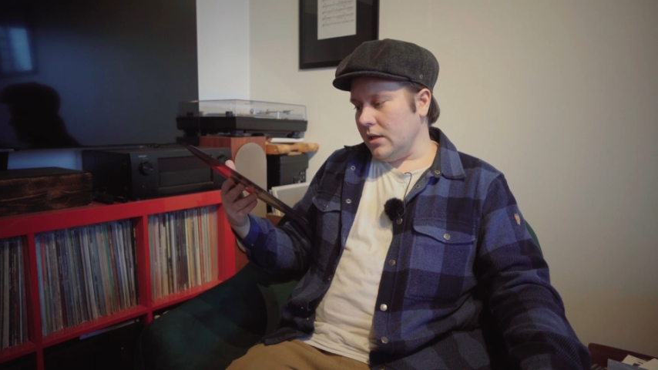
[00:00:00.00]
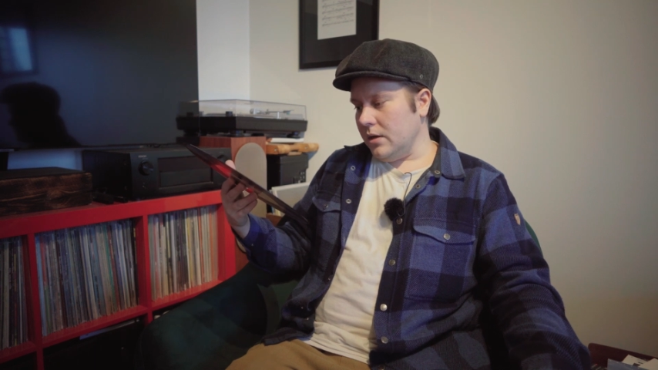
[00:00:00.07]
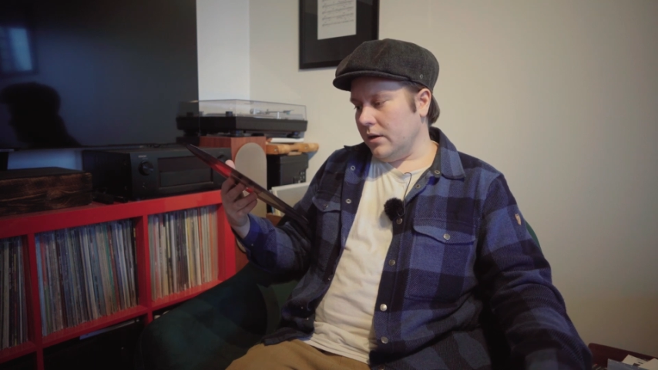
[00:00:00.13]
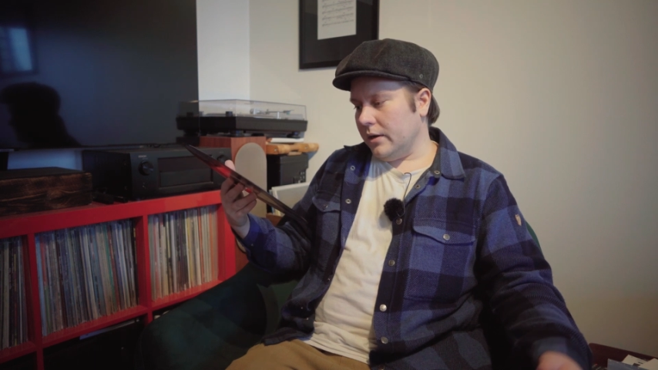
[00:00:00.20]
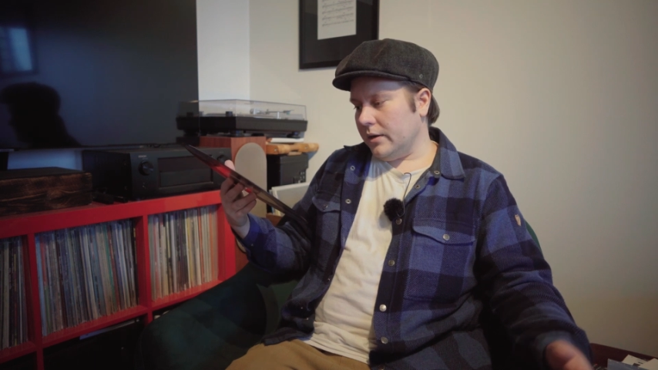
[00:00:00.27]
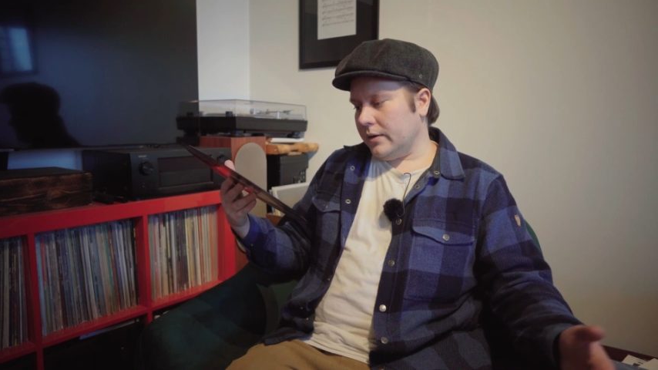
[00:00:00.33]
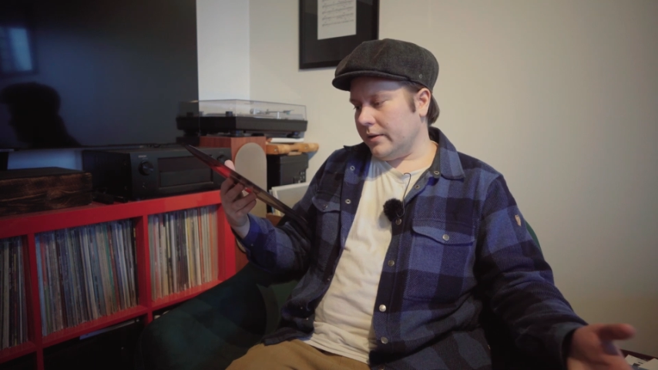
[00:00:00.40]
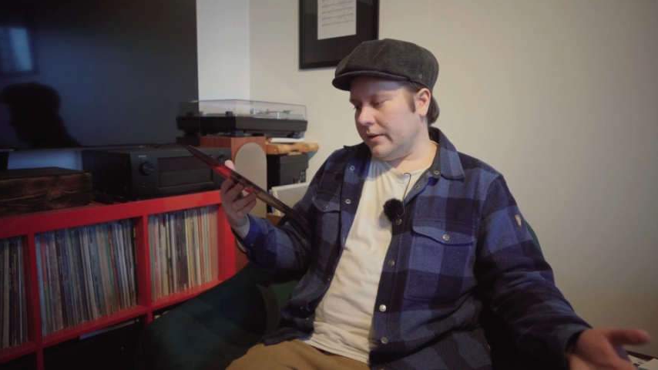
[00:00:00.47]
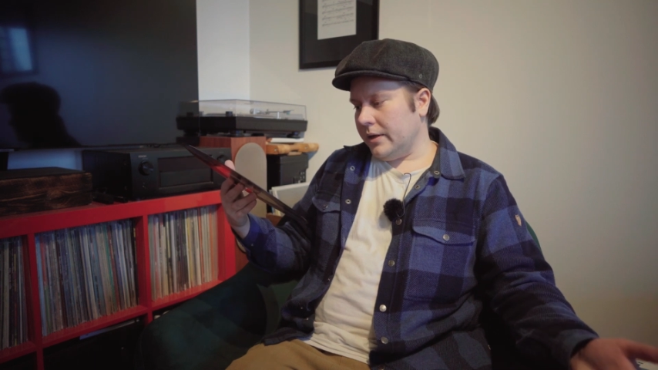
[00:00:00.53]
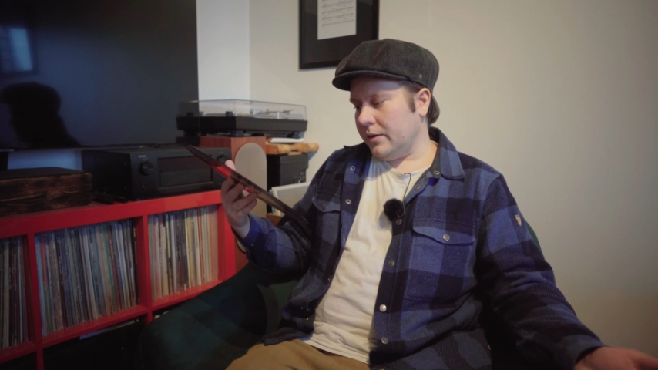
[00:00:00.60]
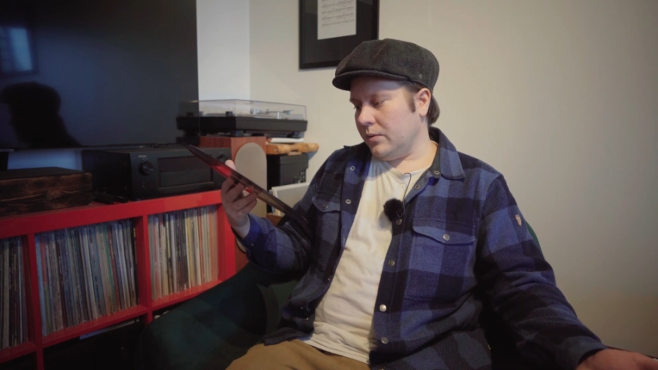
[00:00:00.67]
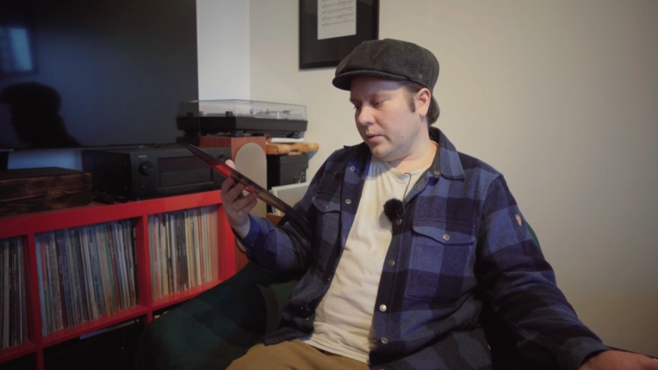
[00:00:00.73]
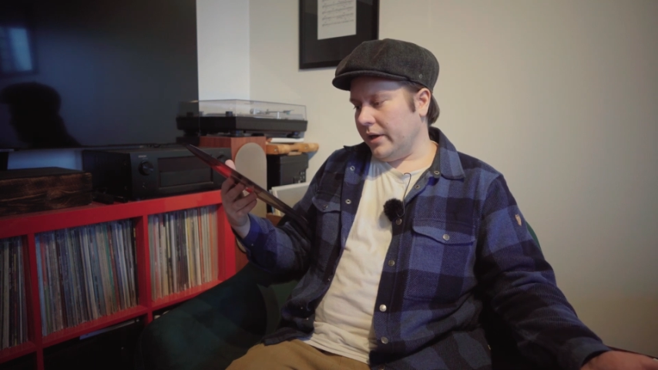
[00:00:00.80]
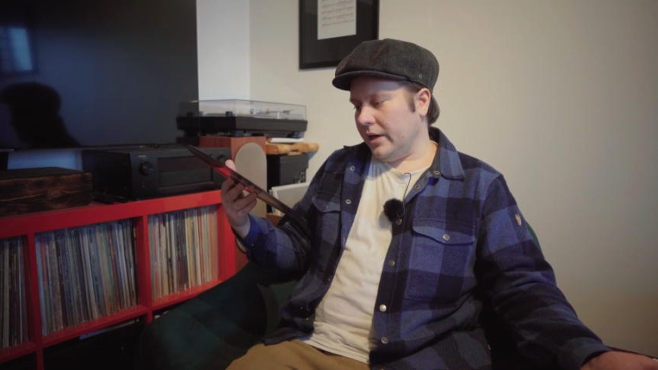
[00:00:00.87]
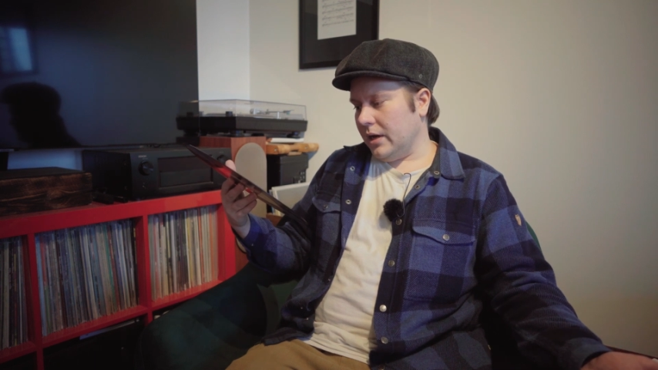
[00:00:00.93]

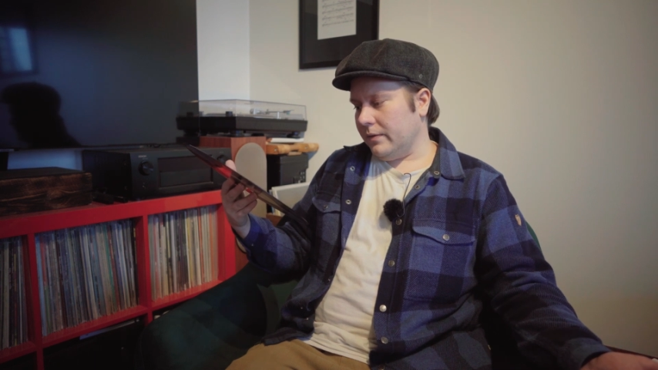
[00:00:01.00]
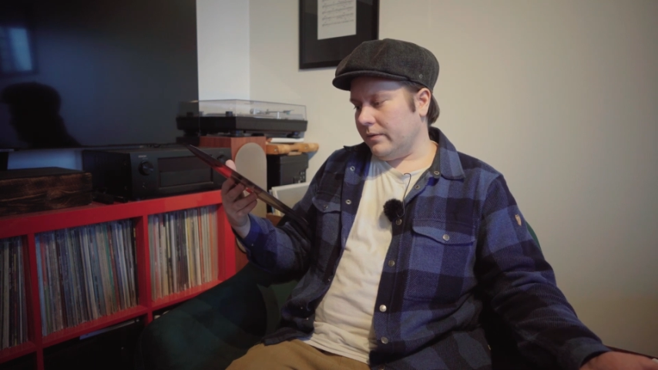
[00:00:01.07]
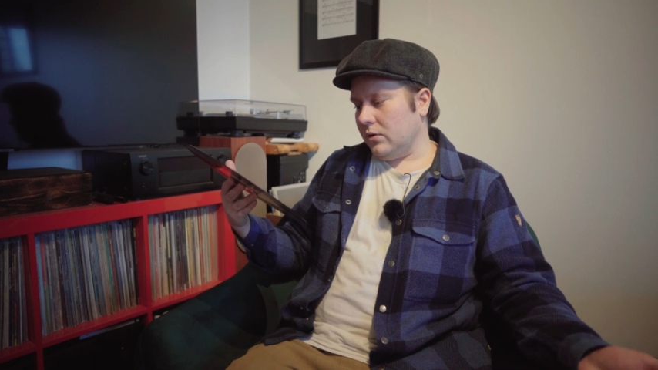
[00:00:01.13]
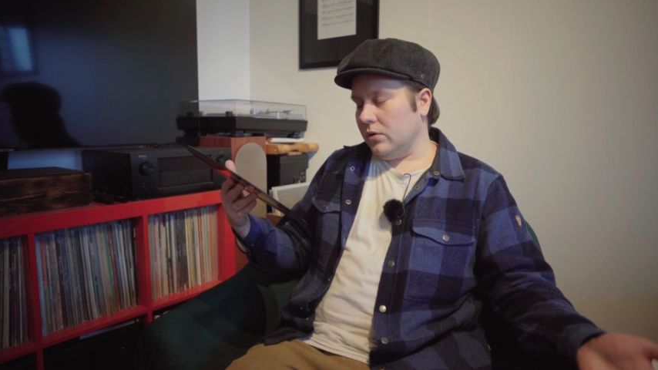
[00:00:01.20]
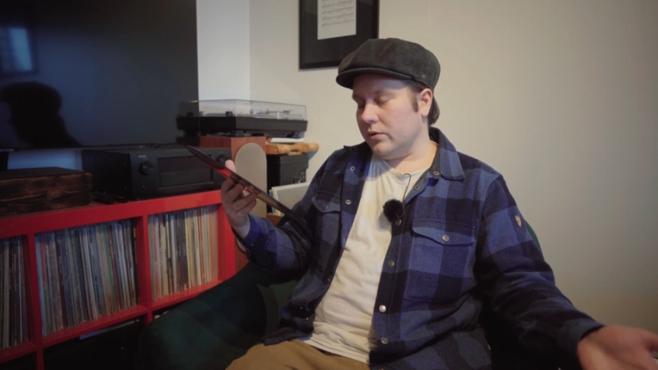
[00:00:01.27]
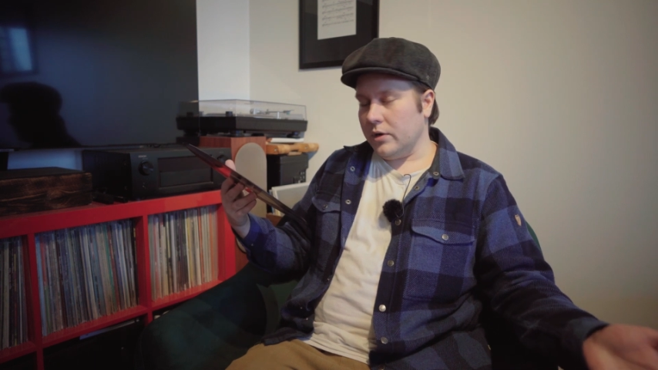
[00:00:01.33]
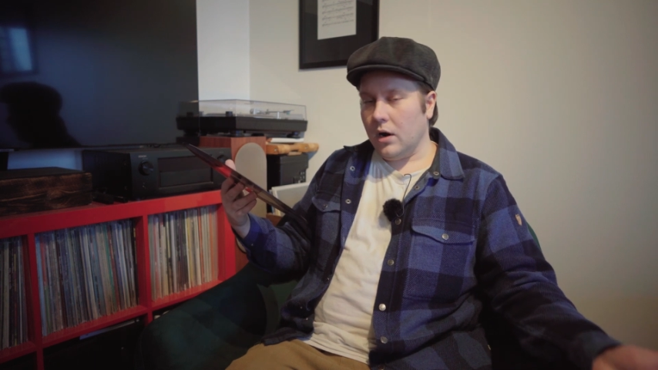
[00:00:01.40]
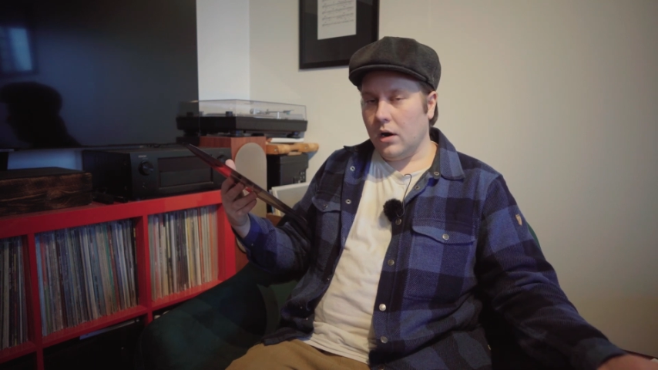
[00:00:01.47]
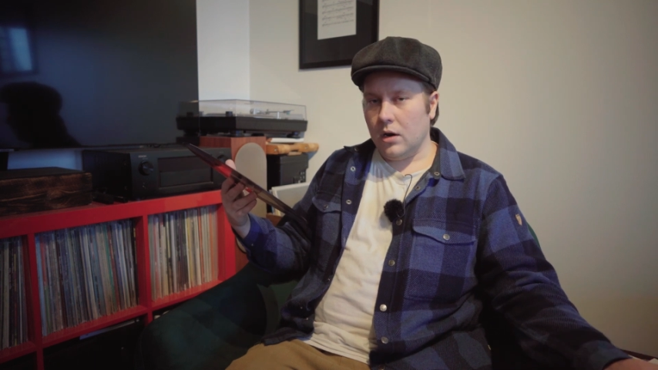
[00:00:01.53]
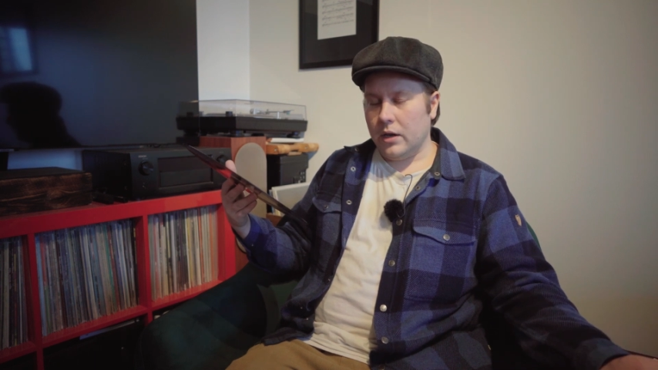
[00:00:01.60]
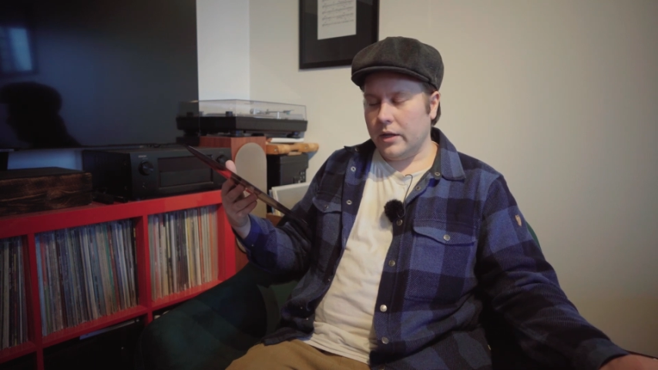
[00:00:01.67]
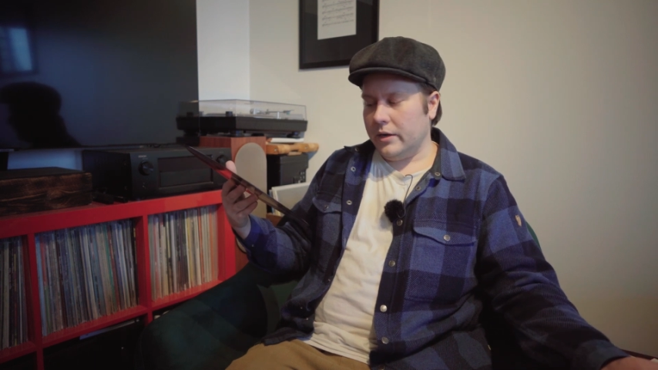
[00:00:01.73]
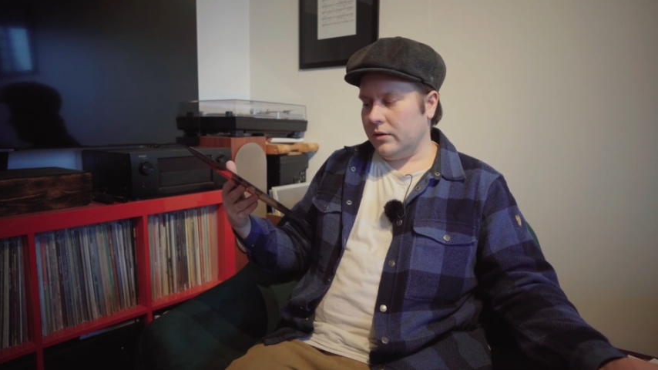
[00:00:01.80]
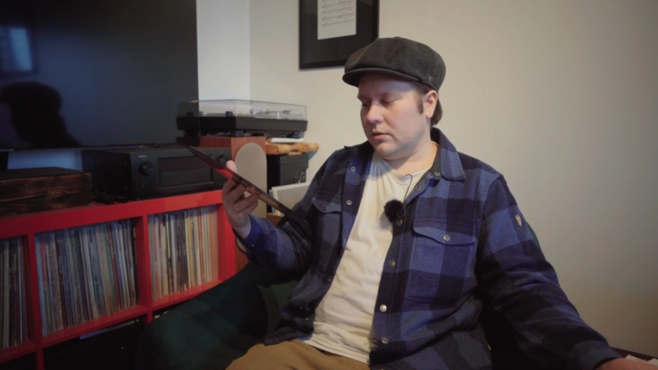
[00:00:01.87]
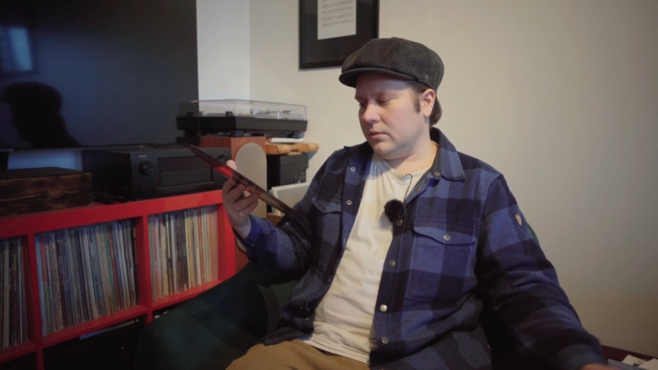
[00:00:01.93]
Then we have "Oh
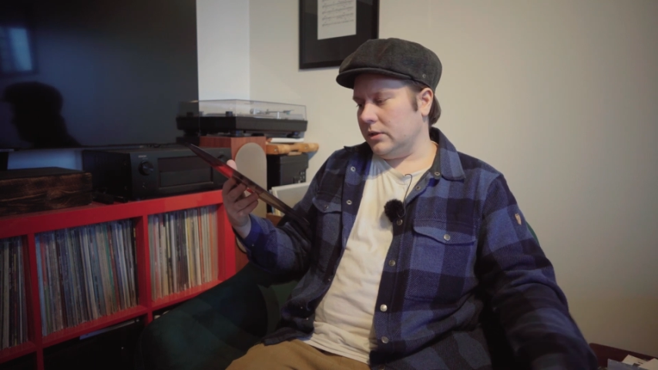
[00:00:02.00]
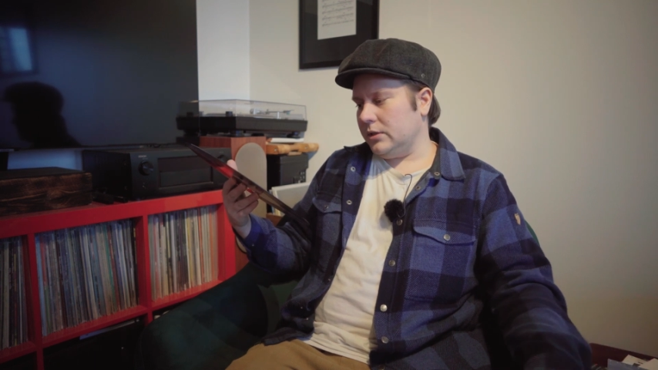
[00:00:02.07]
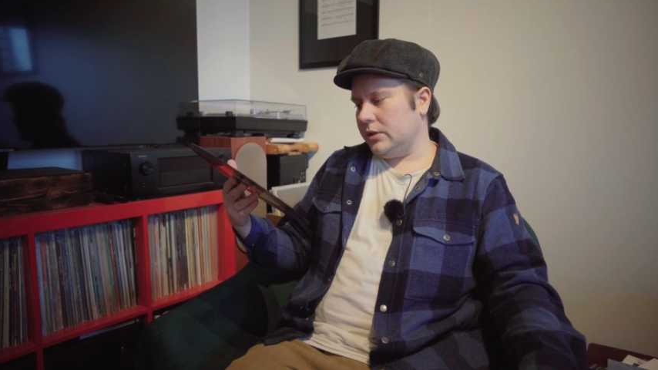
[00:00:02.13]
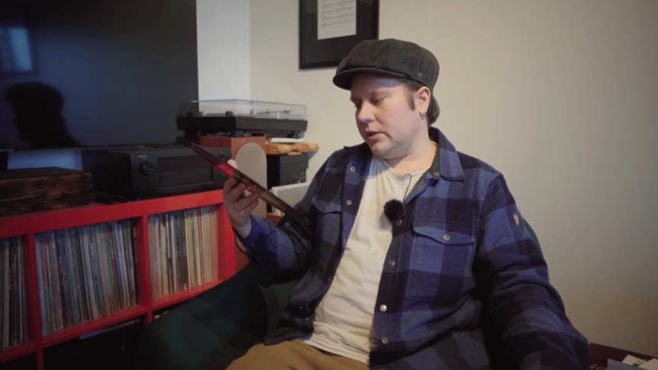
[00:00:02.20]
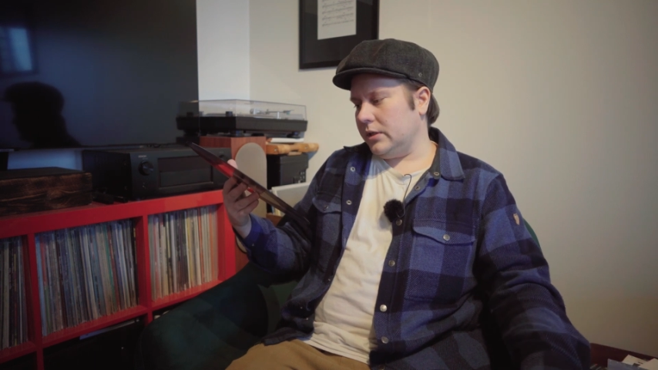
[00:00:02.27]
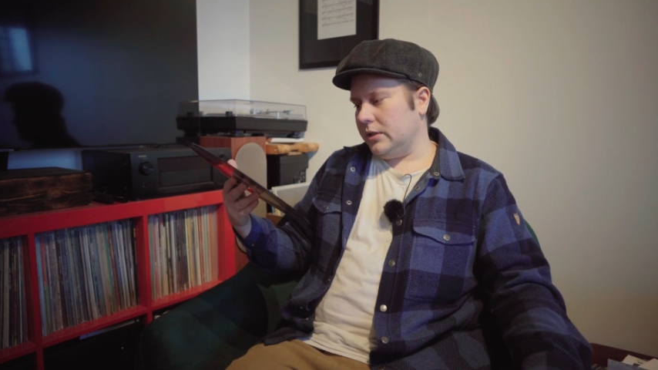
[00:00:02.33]
Darling," which